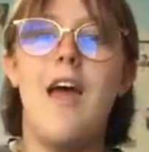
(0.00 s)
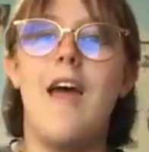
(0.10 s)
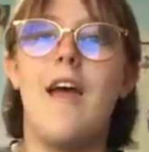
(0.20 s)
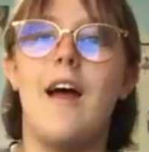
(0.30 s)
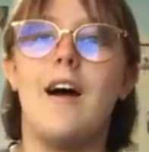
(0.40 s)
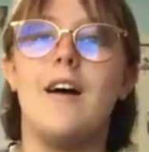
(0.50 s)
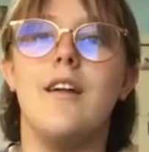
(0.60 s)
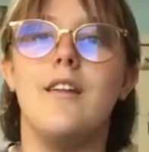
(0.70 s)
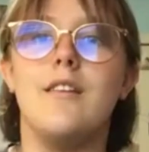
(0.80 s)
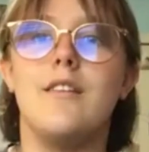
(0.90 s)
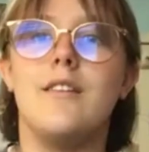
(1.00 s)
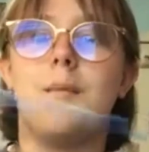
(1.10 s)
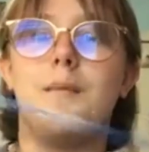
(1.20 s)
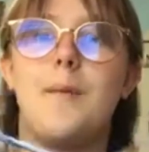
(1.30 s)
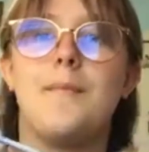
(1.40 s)
and
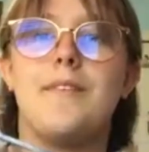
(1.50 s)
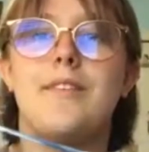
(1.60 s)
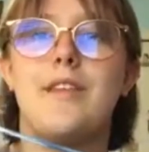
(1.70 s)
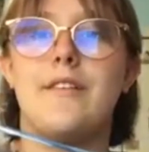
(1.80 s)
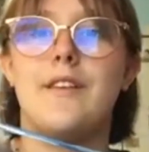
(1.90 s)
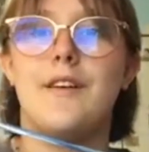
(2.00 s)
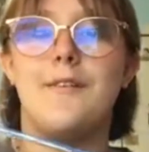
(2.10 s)
sometimes there's enough